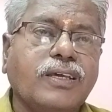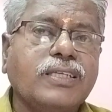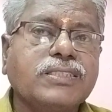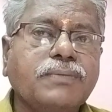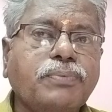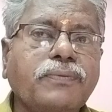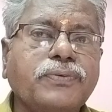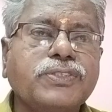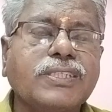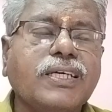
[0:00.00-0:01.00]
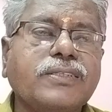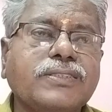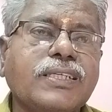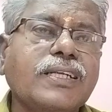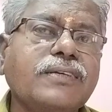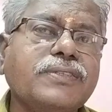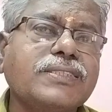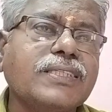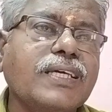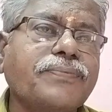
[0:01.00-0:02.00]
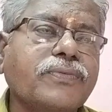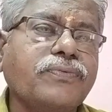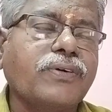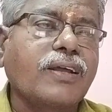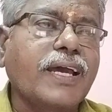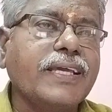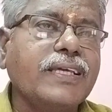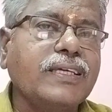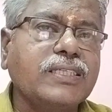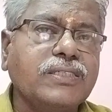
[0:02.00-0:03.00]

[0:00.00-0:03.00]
In simple future, generally we say for I,